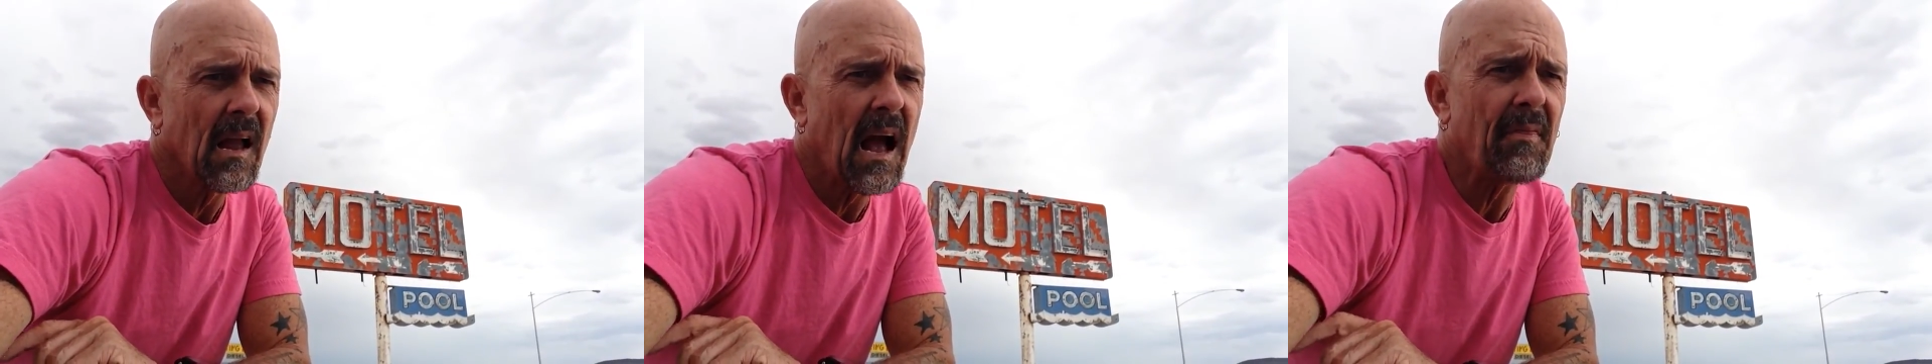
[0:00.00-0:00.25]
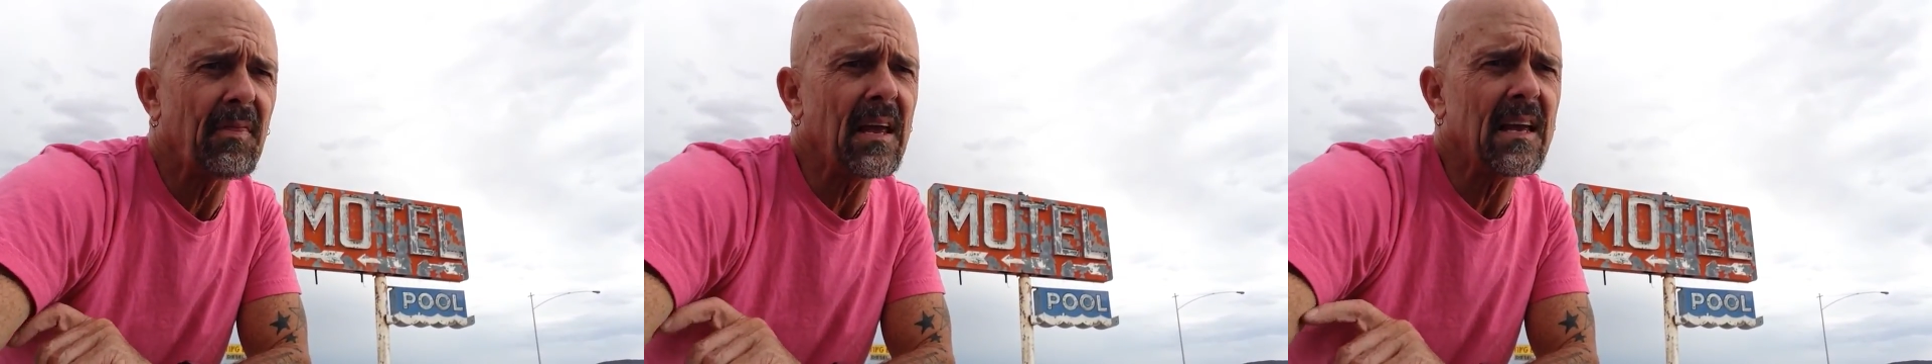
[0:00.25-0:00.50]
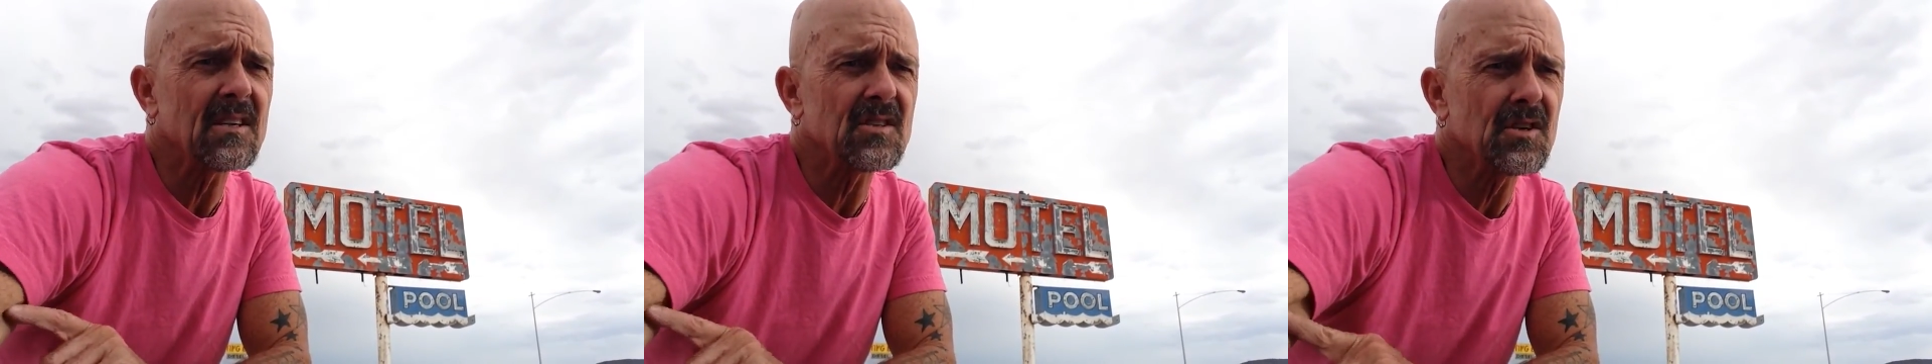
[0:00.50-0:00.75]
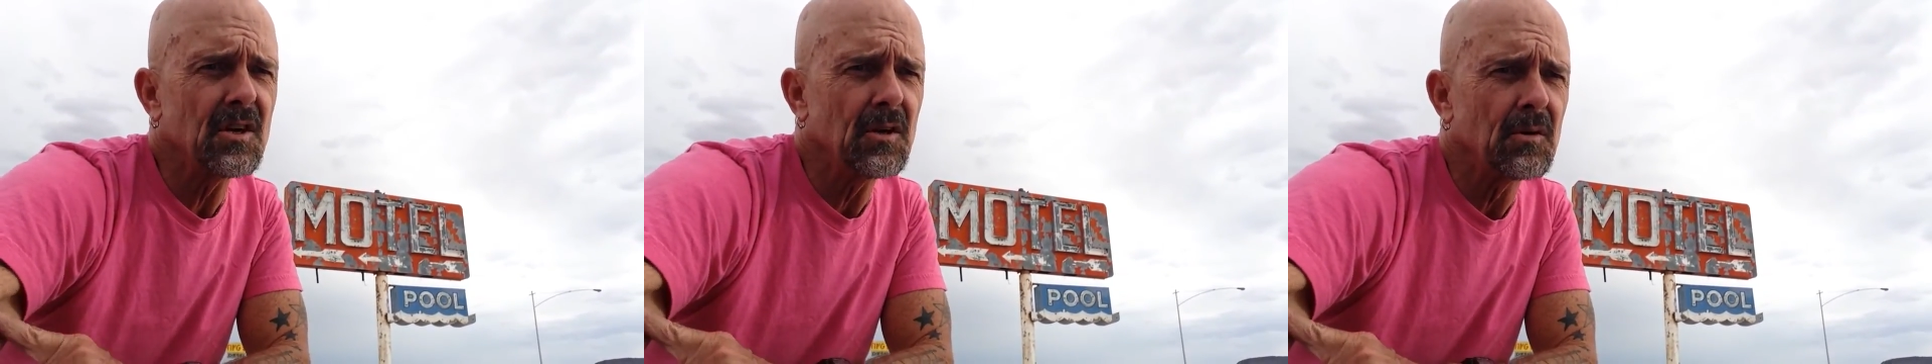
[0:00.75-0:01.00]
I think
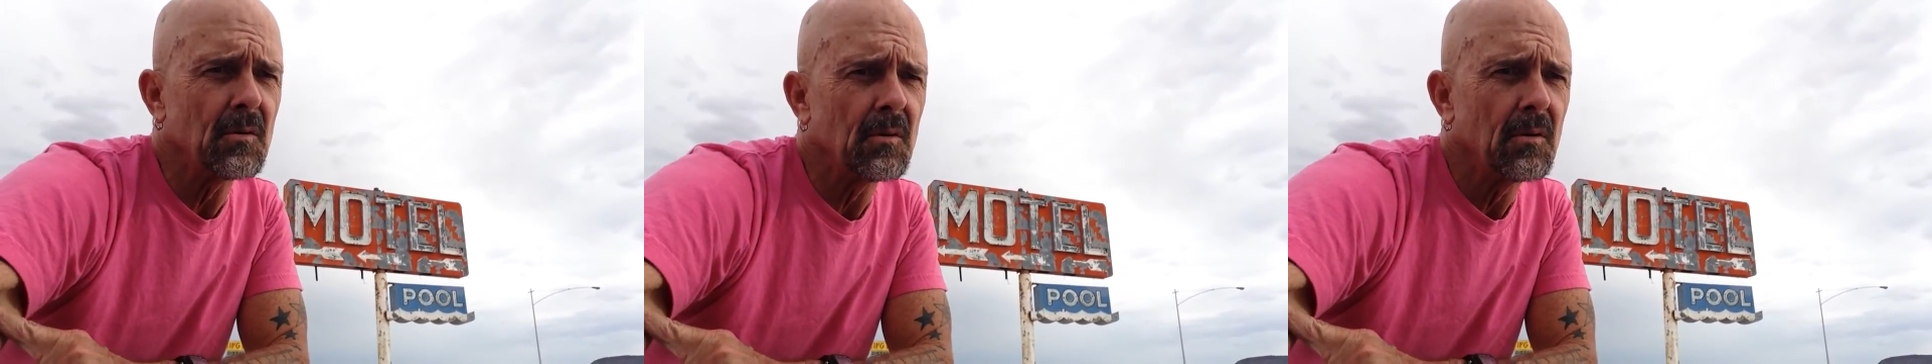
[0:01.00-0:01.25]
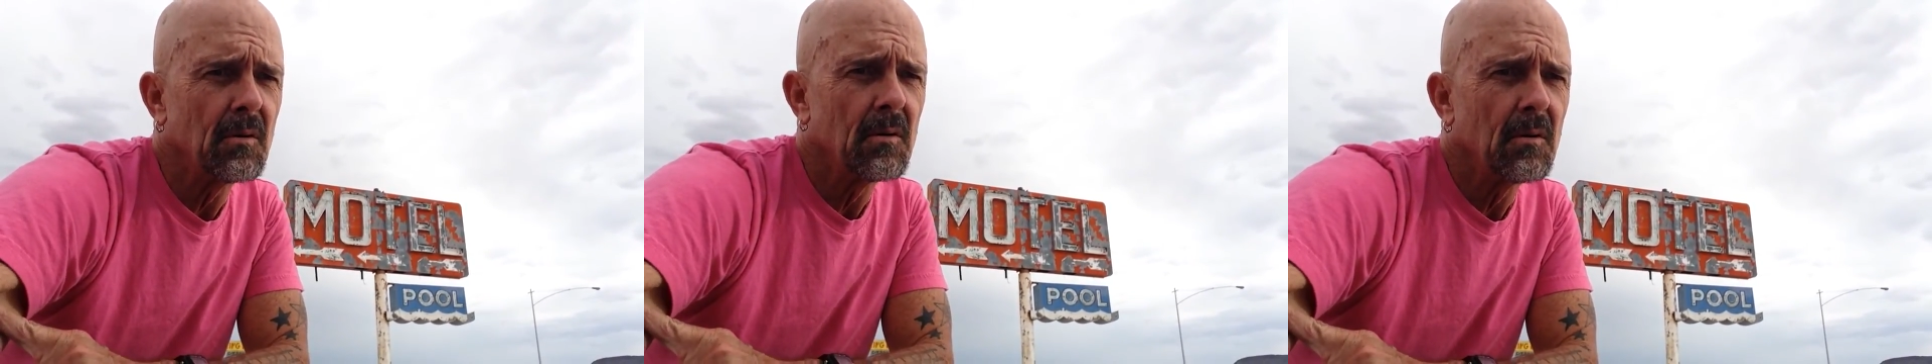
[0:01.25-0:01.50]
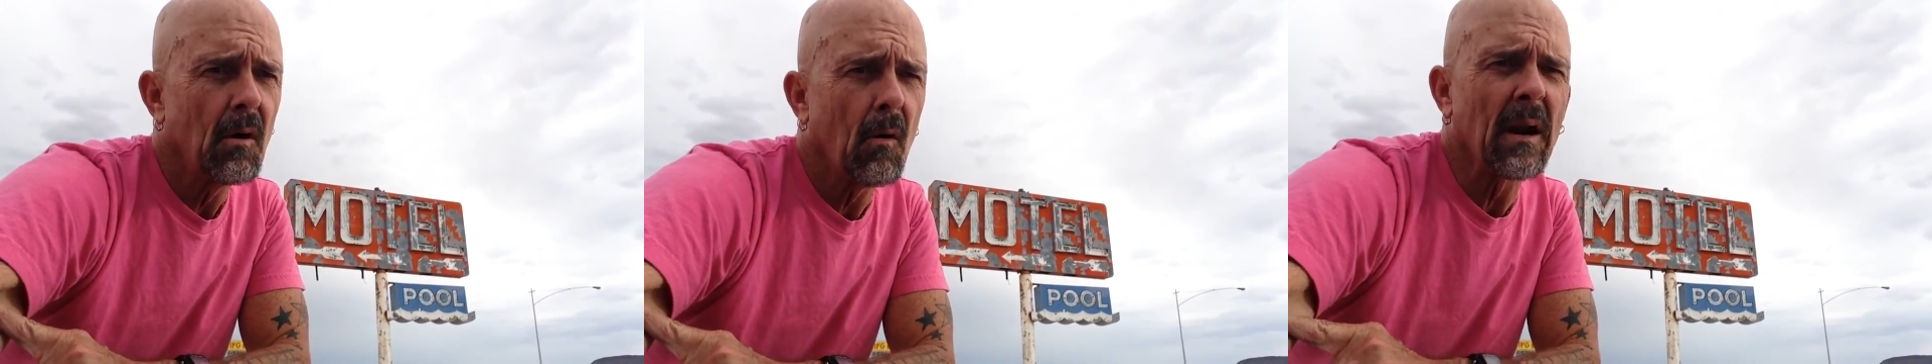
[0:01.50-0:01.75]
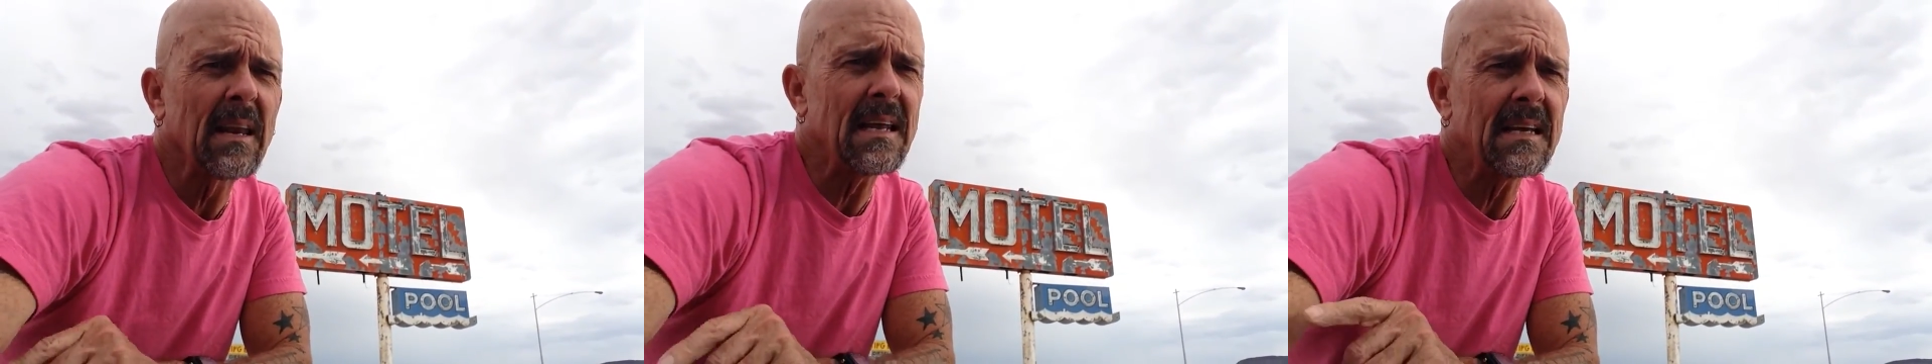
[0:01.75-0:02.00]
it's new,
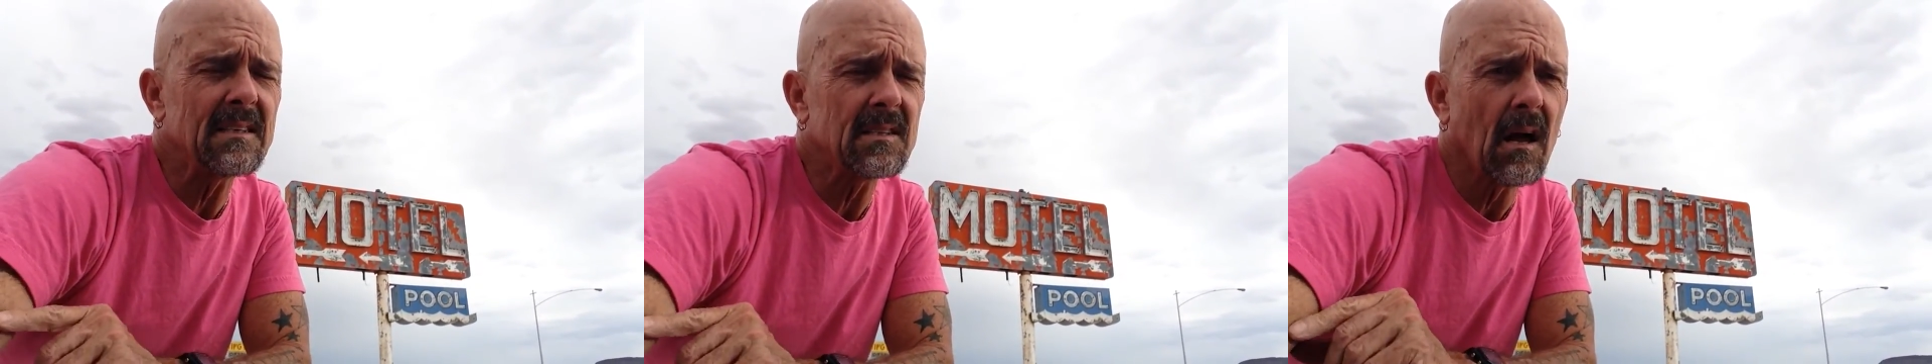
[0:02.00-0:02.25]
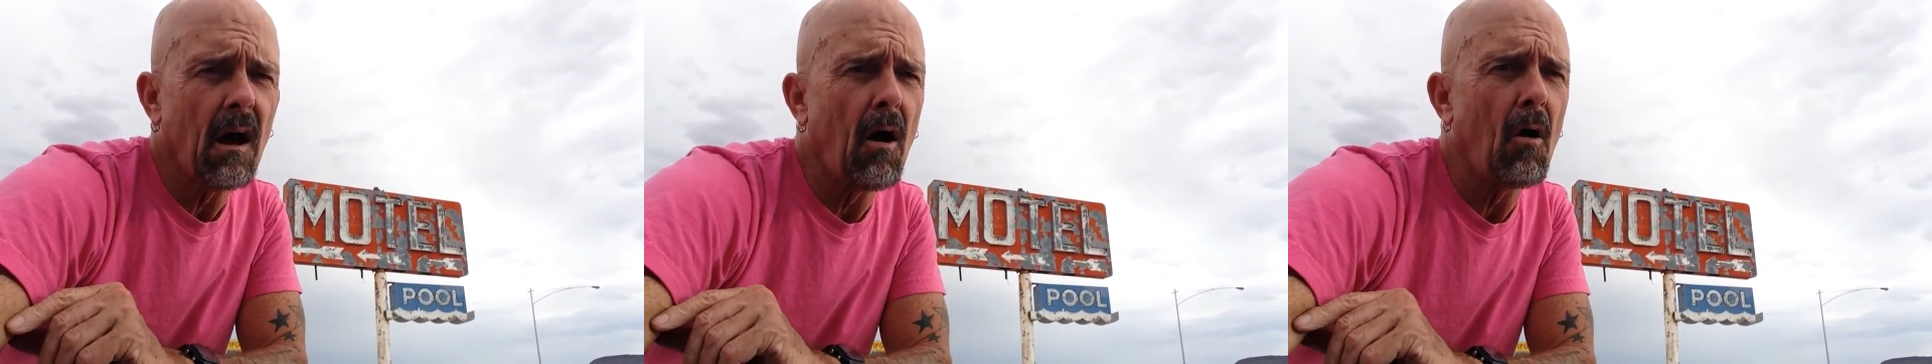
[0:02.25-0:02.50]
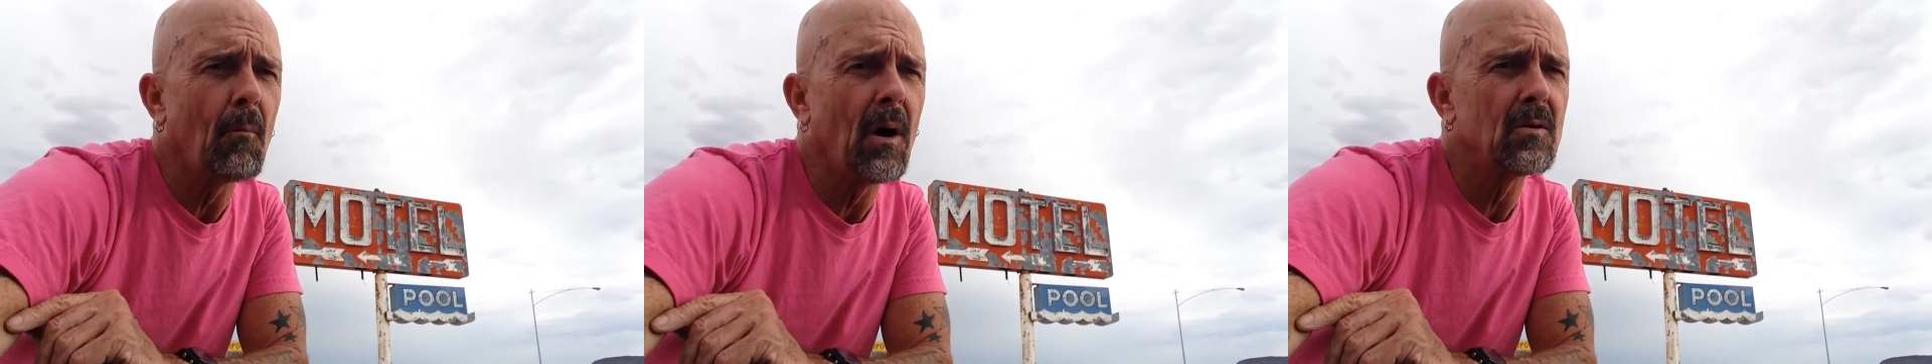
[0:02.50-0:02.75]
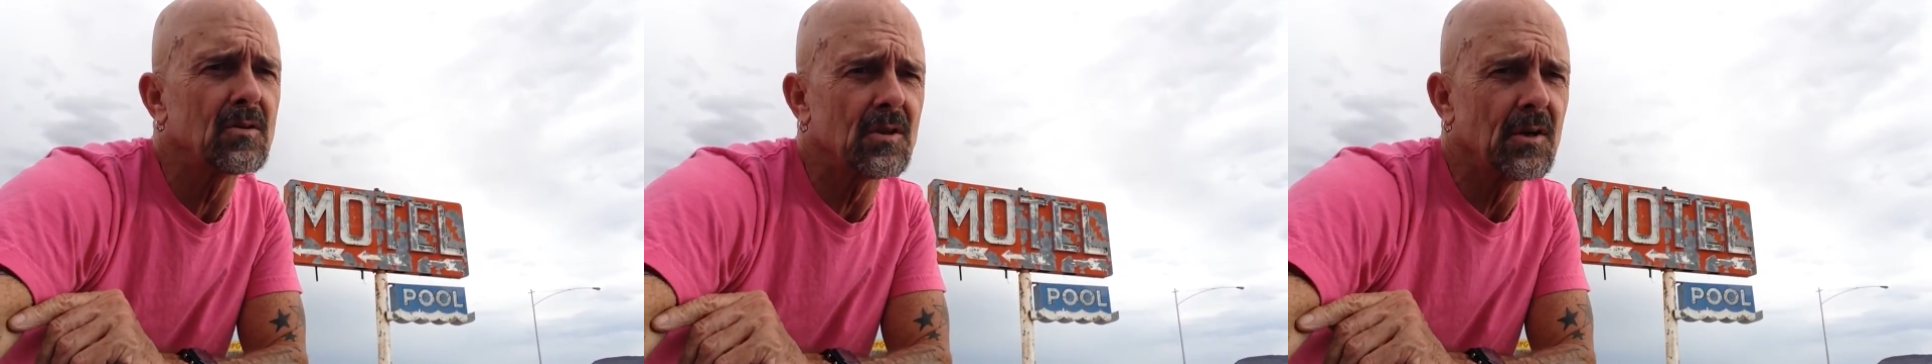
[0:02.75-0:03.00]
or at least
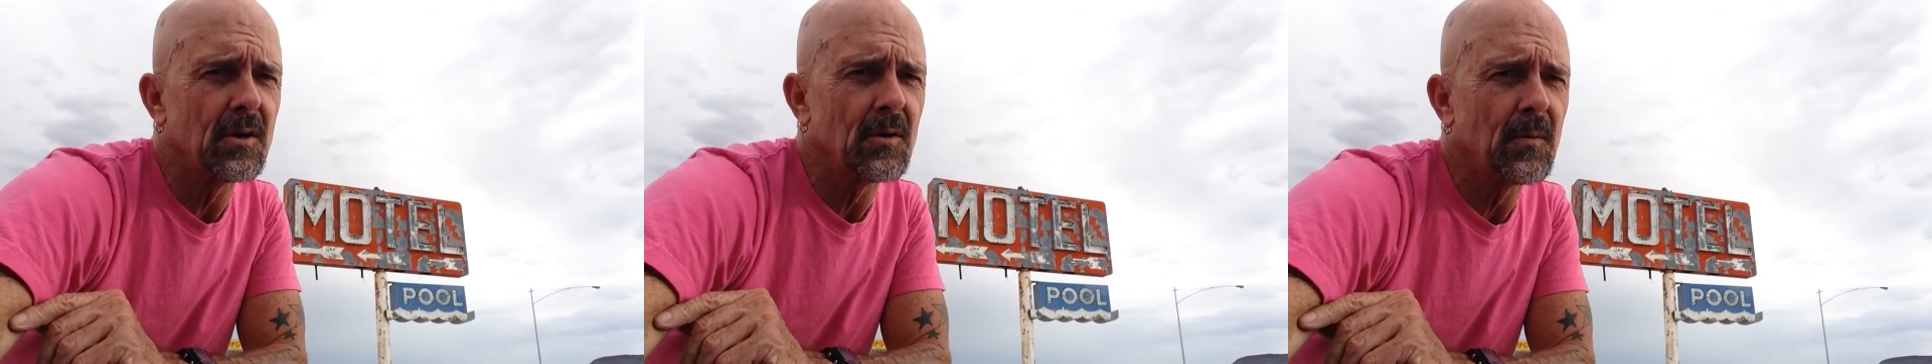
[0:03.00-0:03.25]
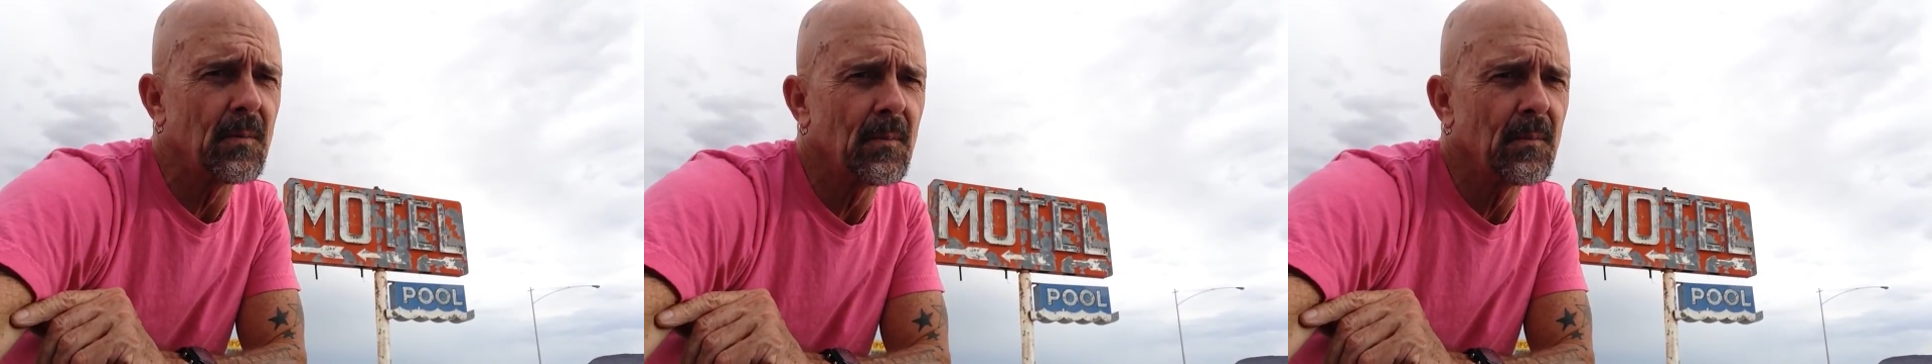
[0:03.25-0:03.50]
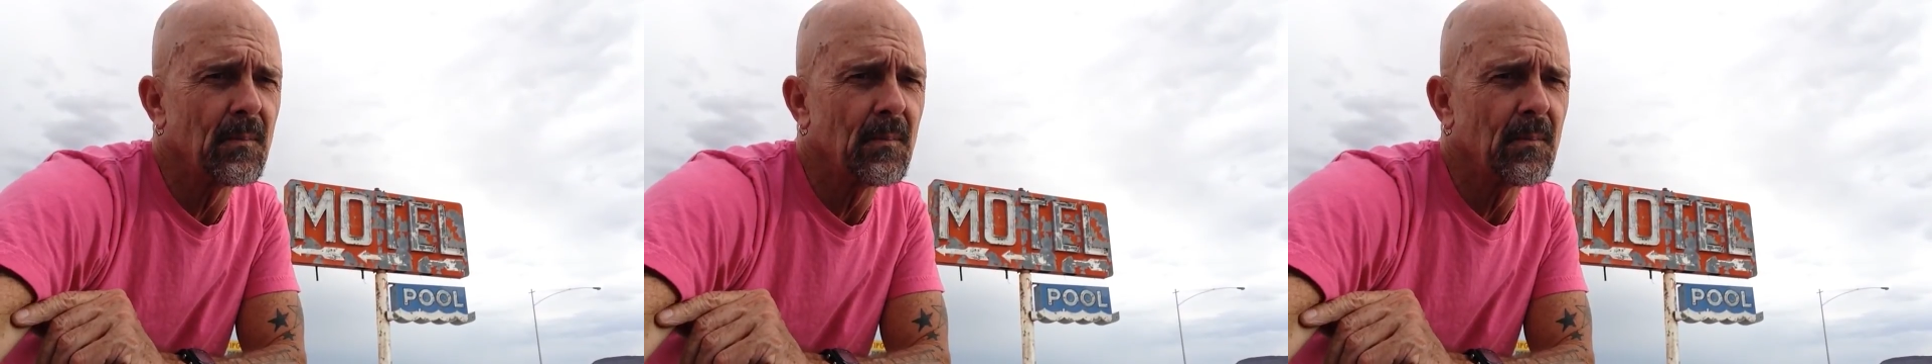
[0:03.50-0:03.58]
almost new.